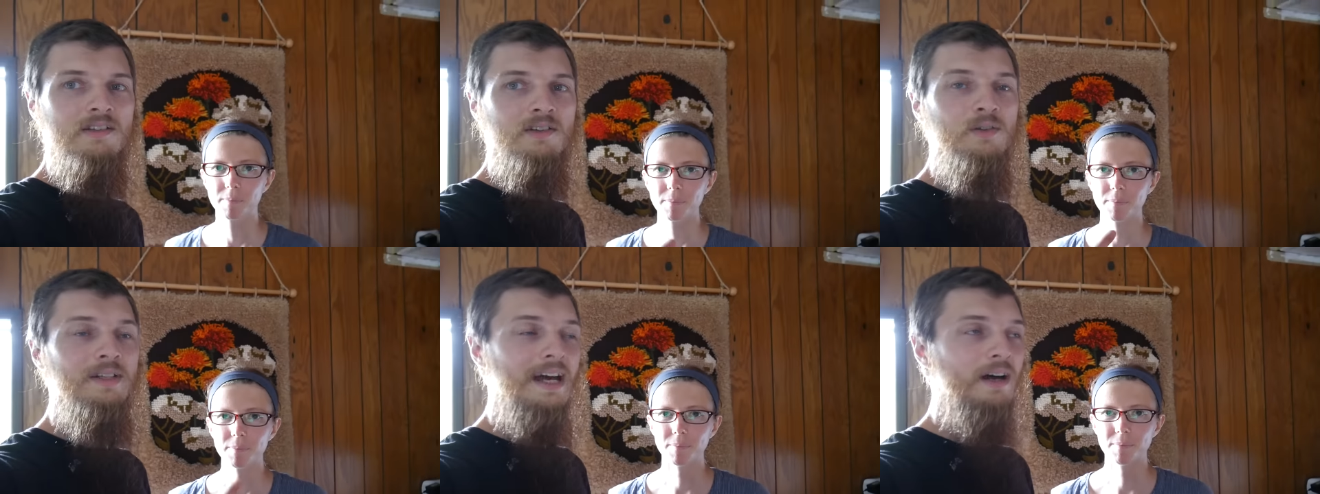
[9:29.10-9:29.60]

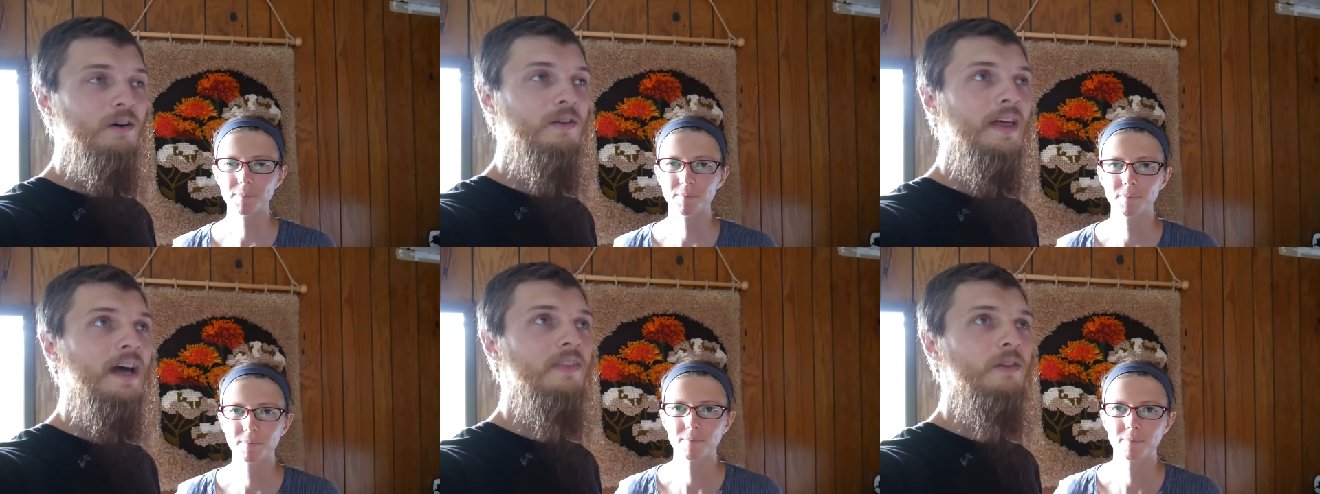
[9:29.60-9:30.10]
Speaker 1: So
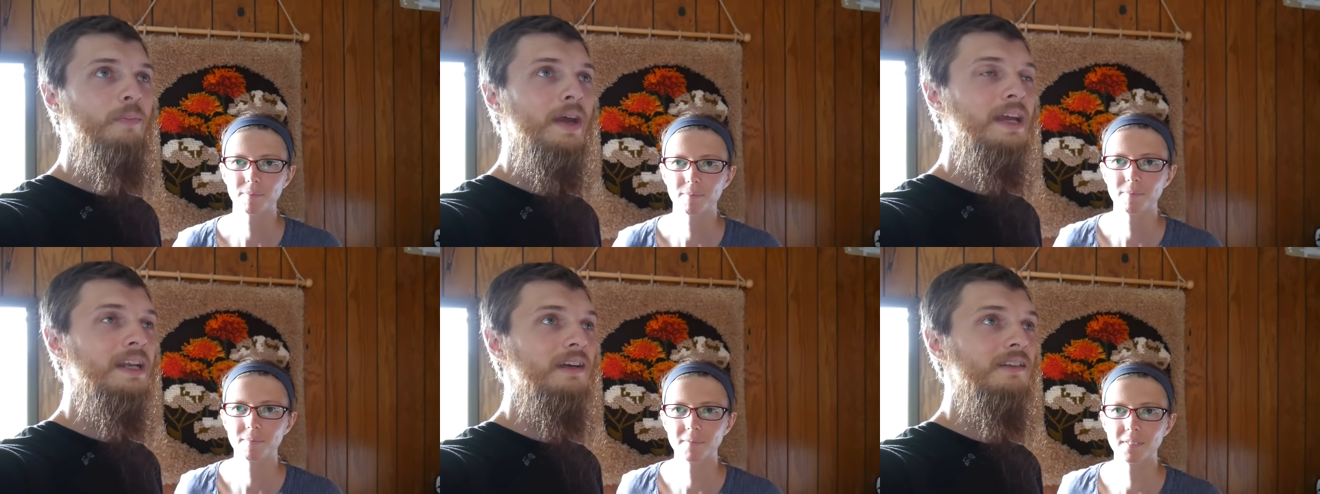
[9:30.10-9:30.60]
now that the
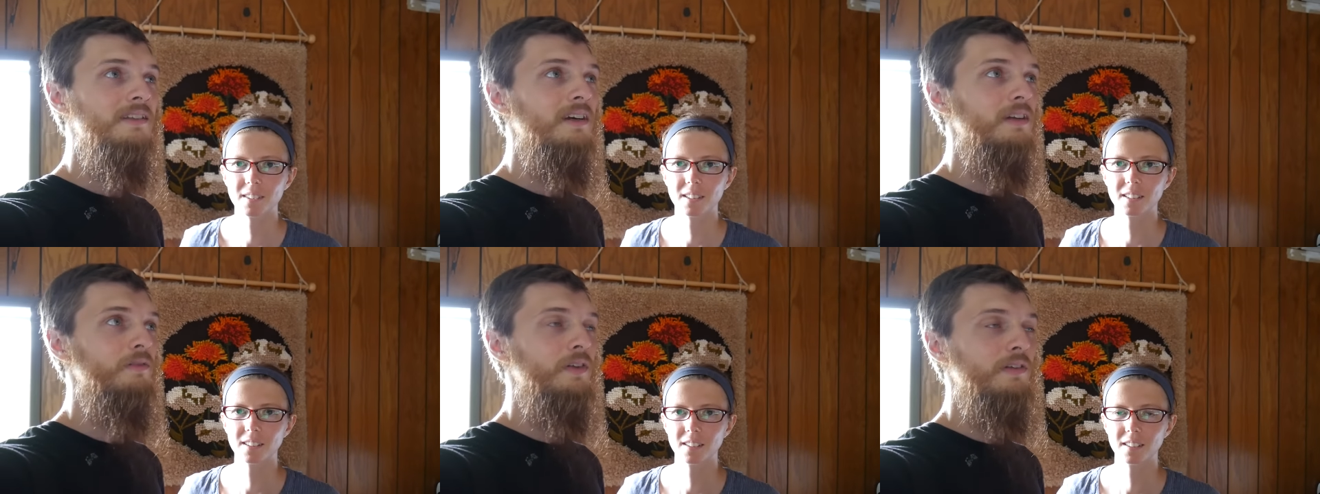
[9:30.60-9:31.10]
painting is
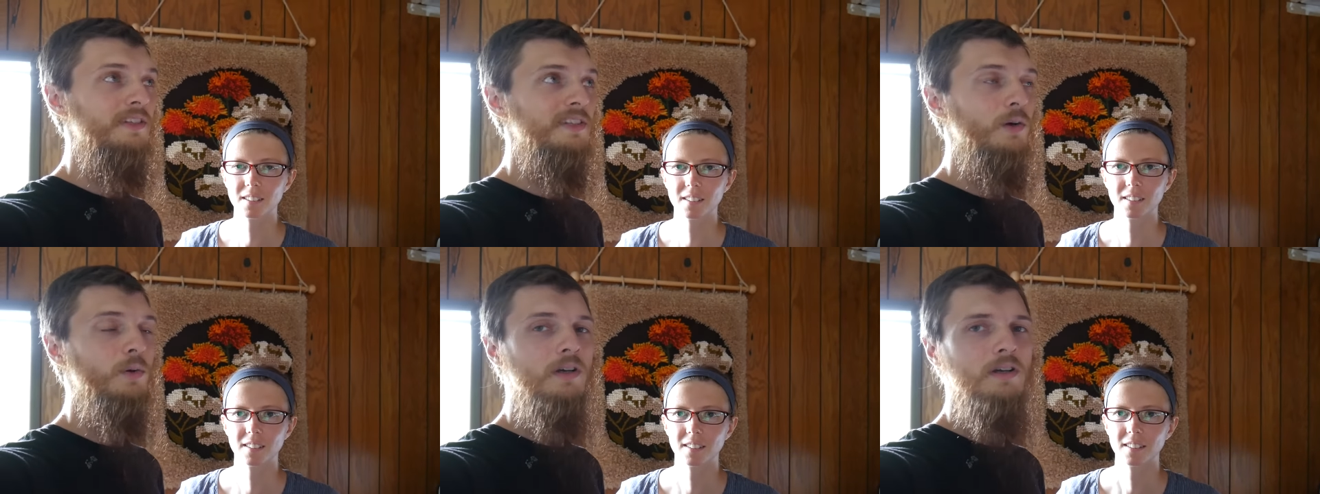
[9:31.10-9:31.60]
done, it feels
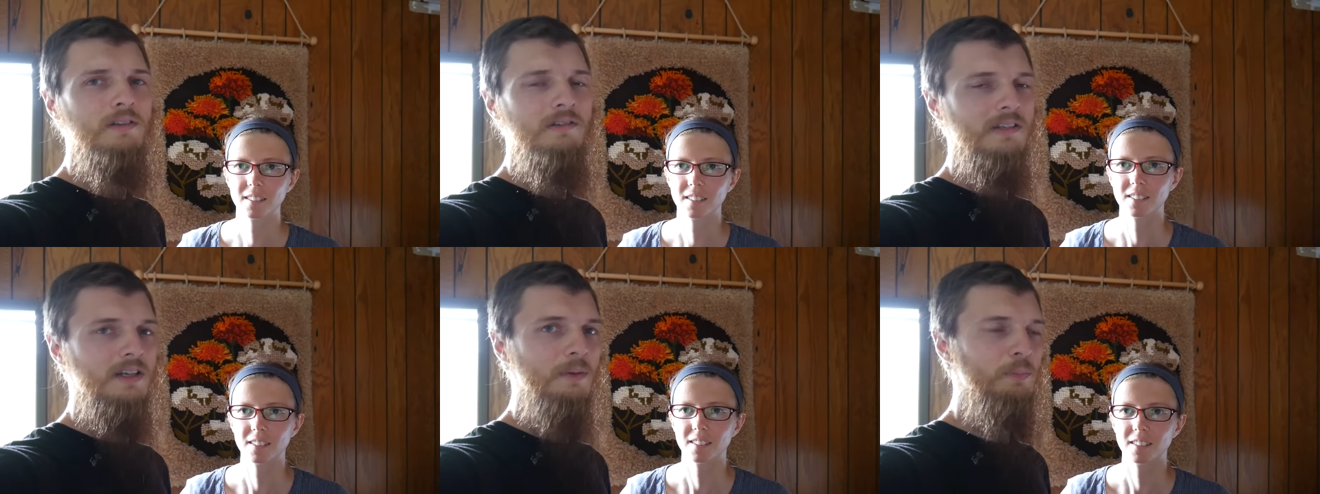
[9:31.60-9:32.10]
so good.
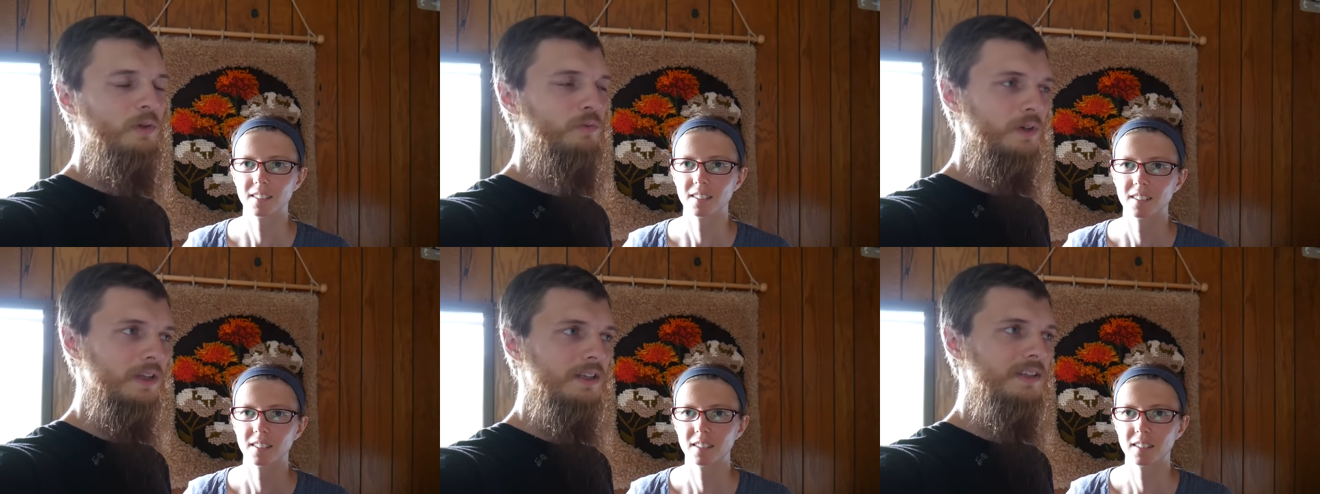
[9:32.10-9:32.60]
There's a couple
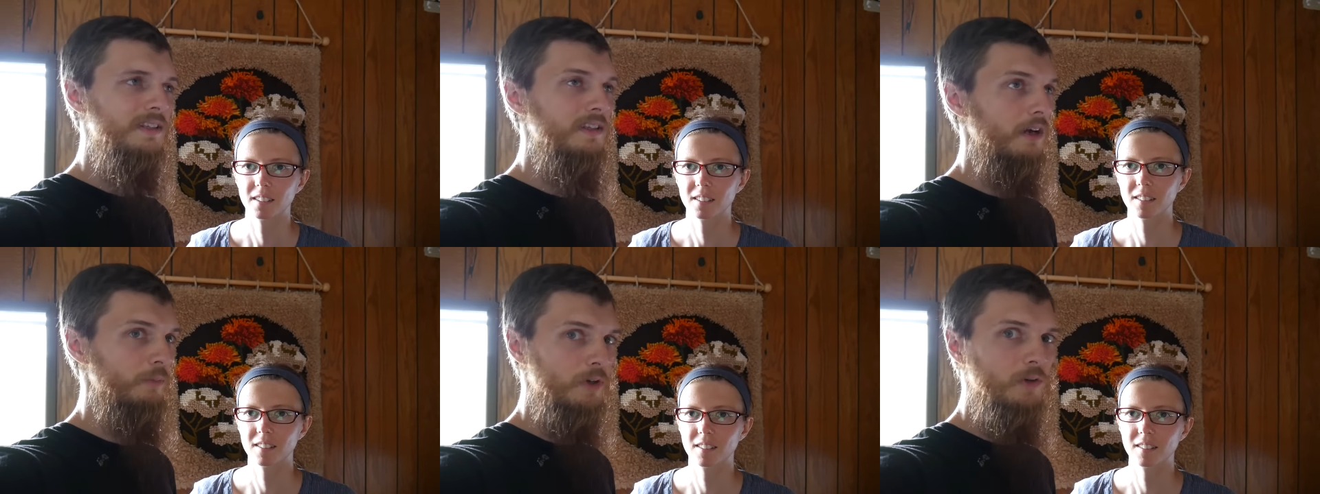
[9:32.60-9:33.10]
of really
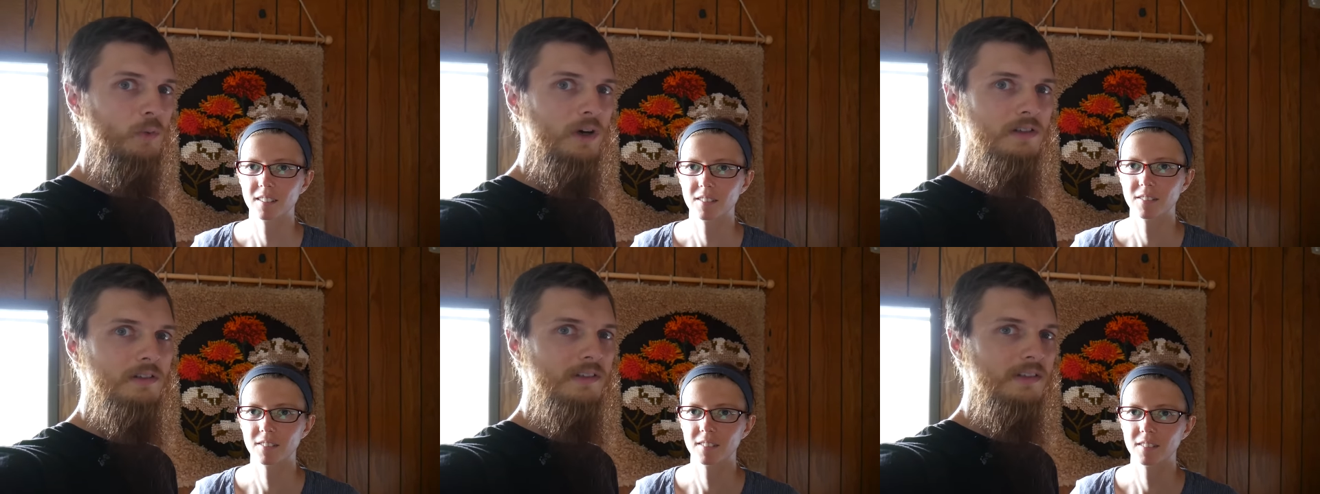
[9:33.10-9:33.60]
stubborn
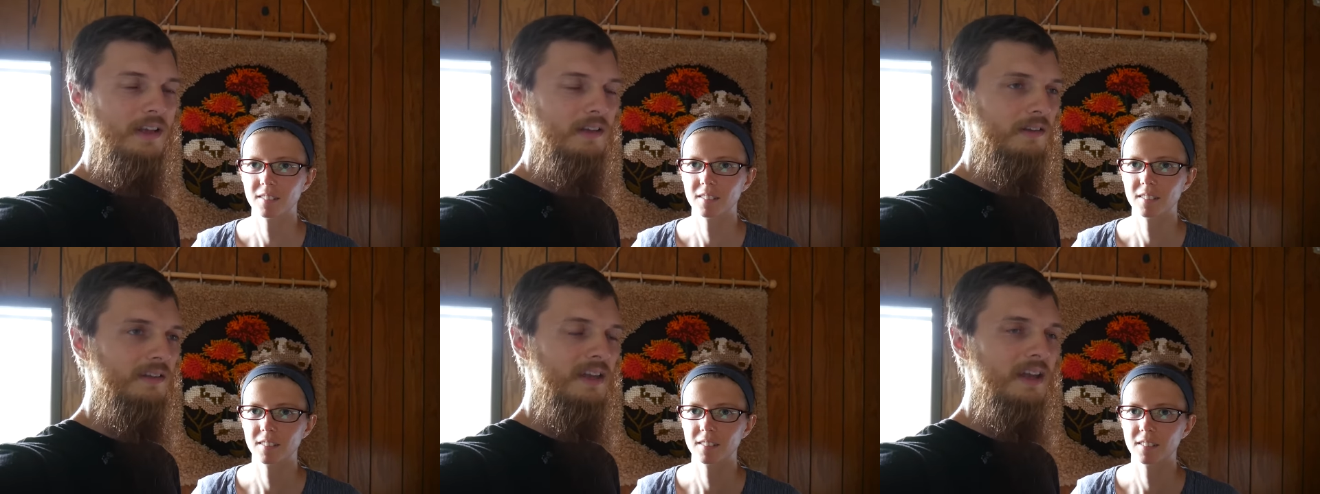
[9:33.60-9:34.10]
water
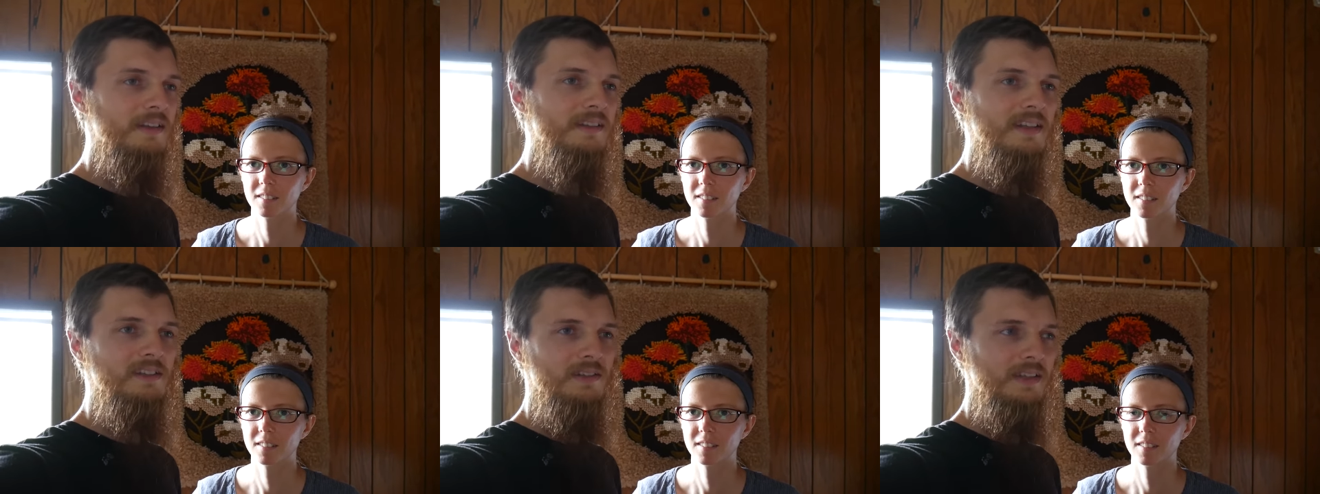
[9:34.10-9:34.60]

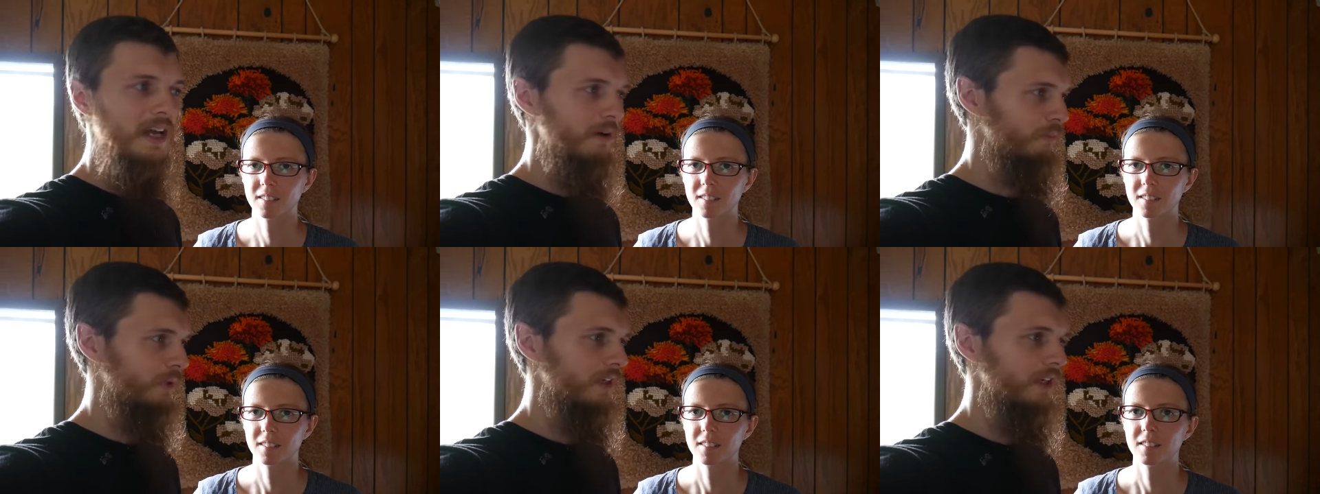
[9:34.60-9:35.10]
stains that just
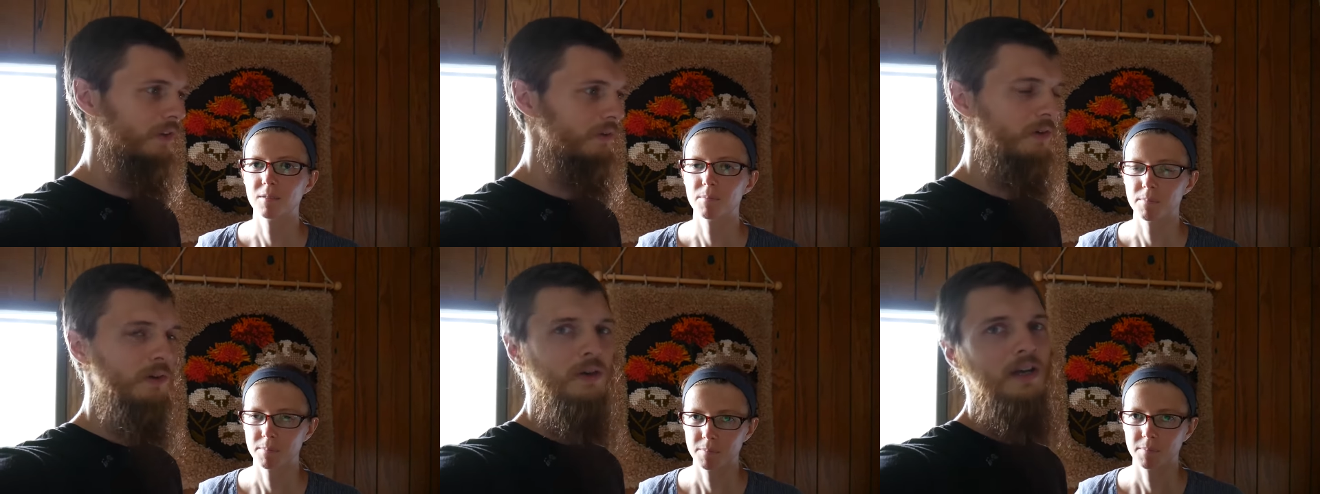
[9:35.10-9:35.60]
kept bleeding
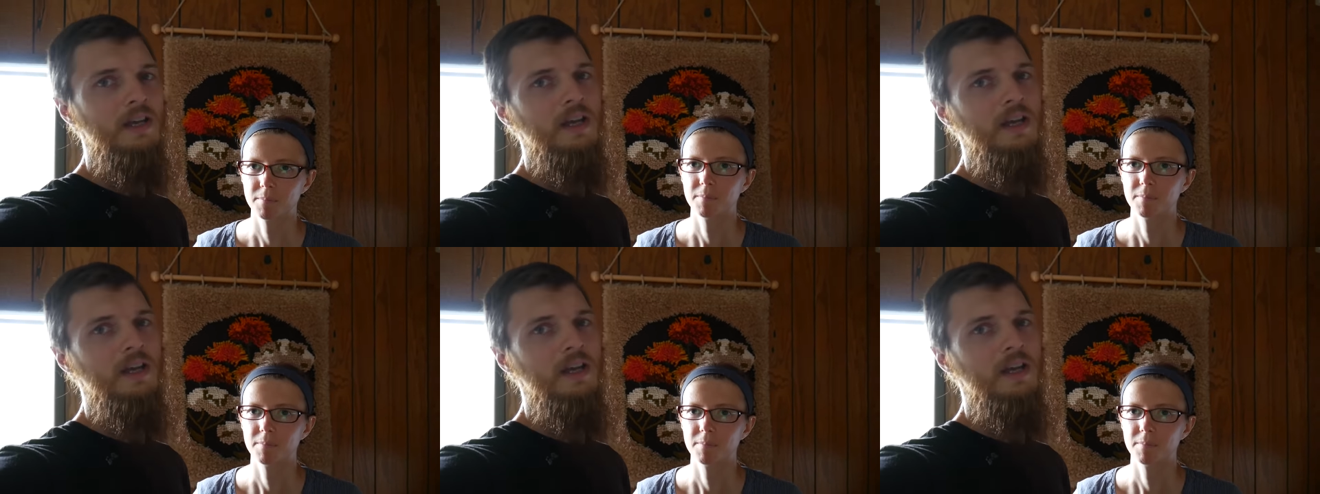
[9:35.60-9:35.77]
through.